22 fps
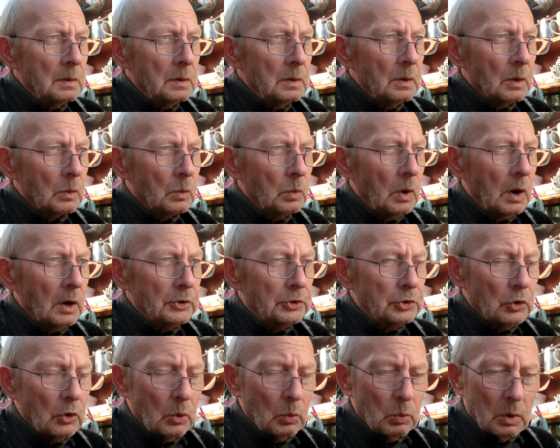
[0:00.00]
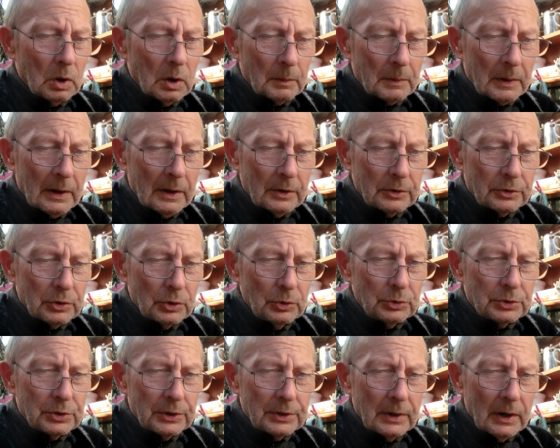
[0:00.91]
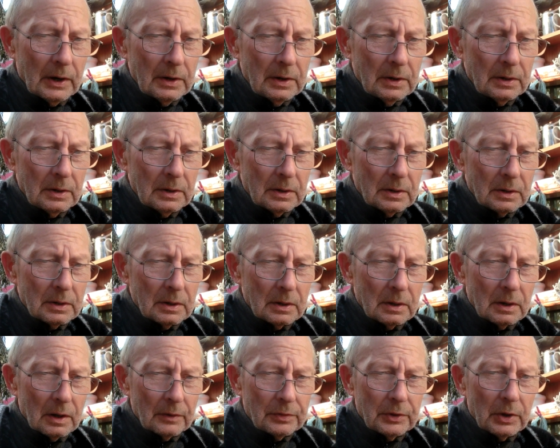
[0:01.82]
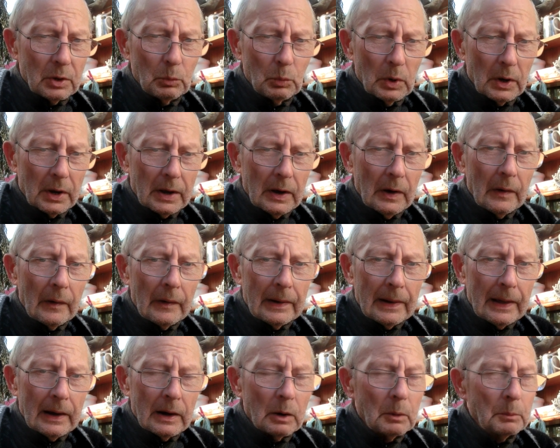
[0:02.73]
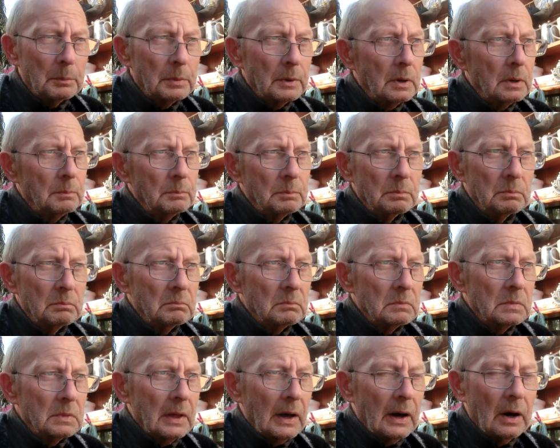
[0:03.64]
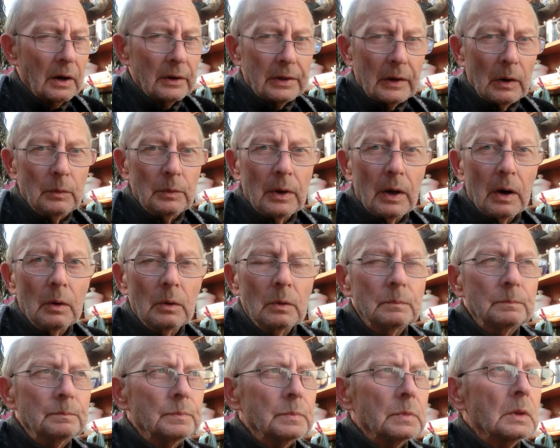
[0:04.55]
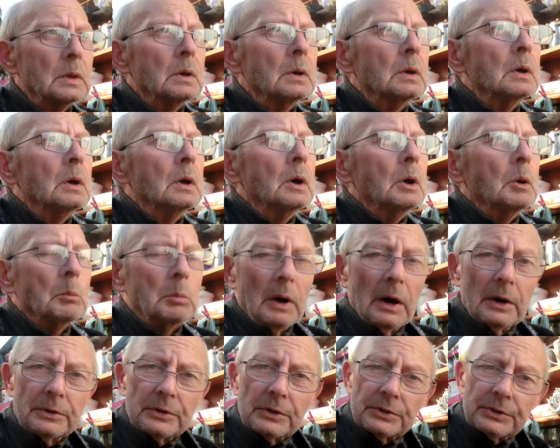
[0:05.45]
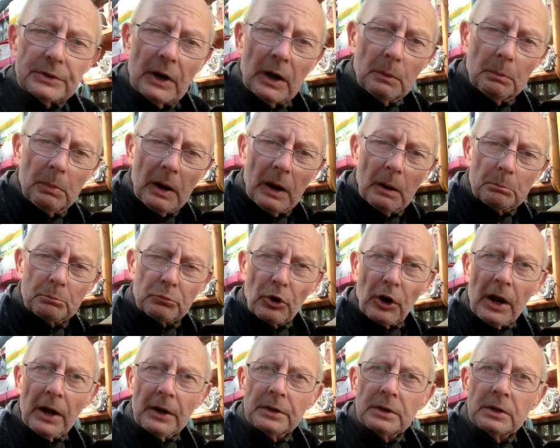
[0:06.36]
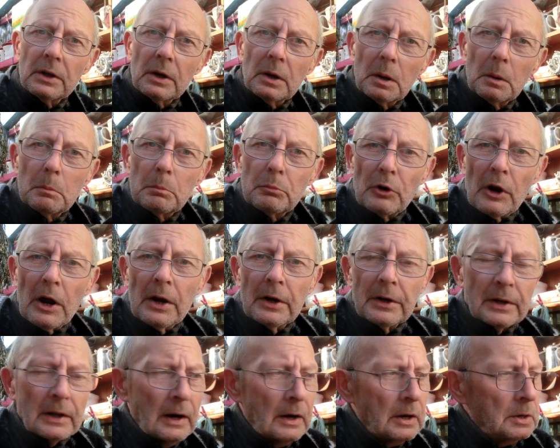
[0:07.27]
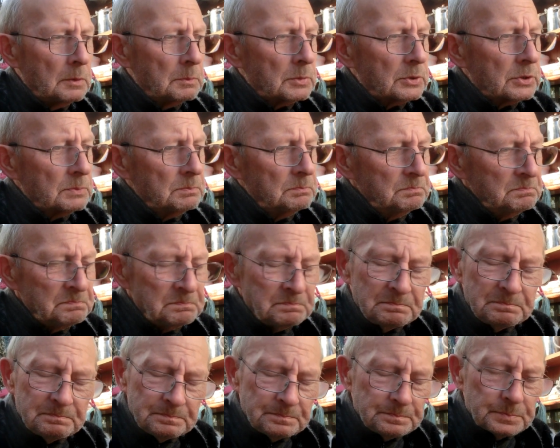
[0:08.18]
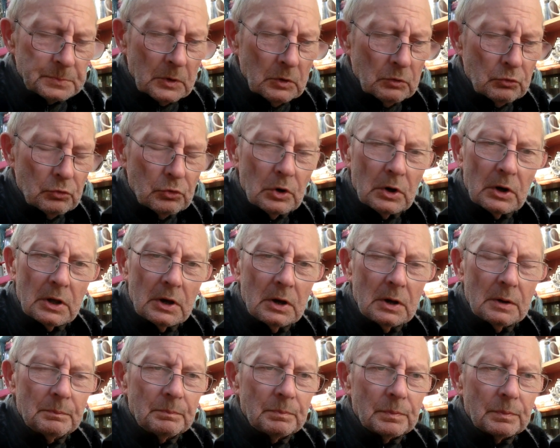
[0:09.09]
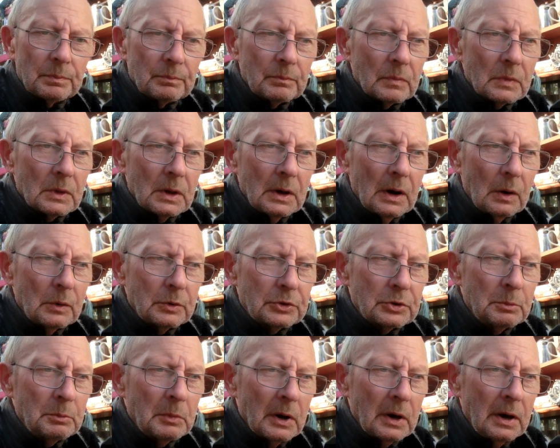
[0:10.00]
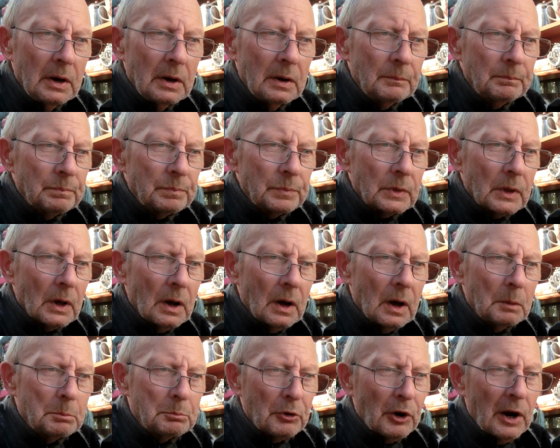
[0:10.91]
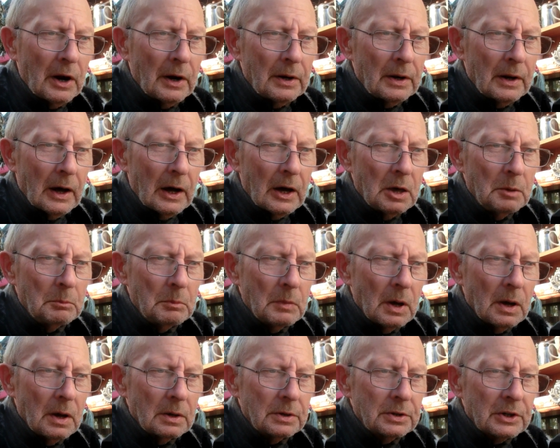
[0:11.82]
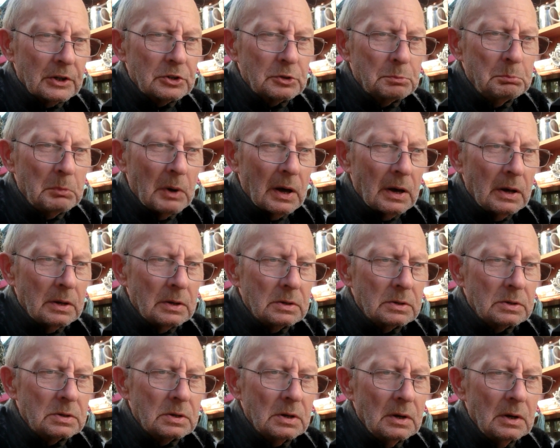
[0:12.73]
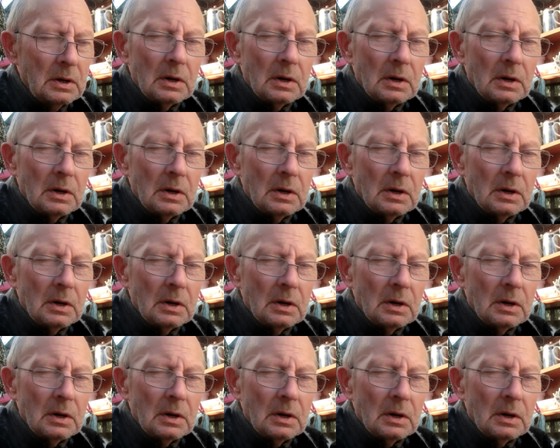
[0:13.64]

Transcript: Not quite sure what I'm going to do today. I think we're going out, but that I don't know. But as I say about brand names, really, to me, a brand name just means